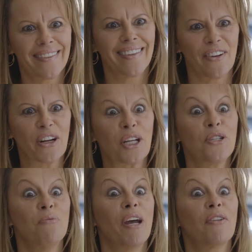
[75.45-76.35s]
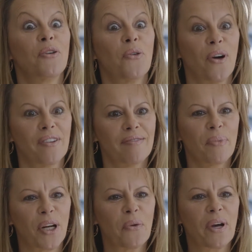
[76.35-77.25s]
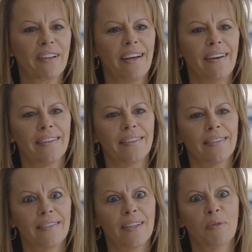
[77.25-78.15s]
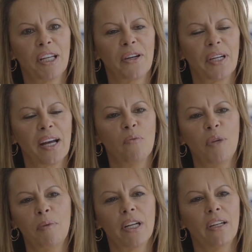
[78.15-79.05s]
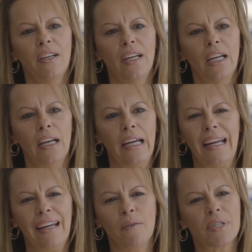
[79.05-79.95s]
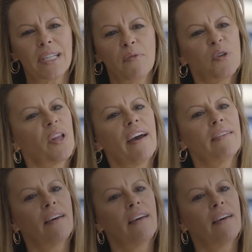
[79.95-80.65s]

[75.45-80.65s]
they were going to shoo me out the door pretty quickly and tell me they couldn't help me, but it was never like